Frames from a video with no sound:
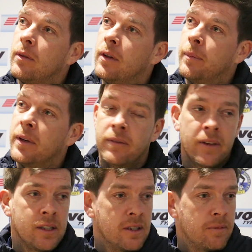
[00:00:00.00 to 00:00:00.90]

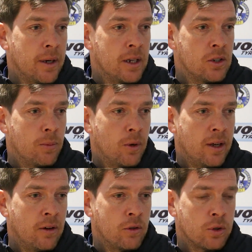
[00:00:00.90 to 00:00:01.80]
inventive manager, but
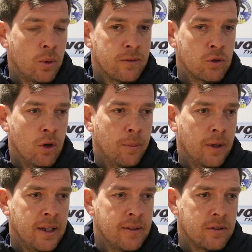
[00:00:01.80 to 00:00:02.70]
I also have strong
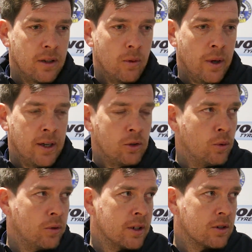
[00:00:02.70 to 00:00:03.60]
beliefs in the way I
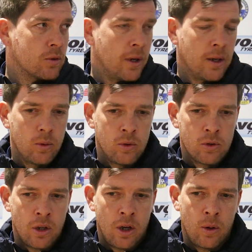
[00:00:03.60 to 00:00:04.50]
do things as well.
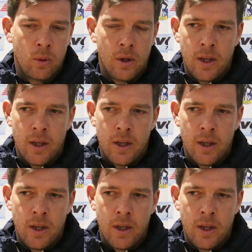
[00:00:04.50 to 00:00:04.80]
So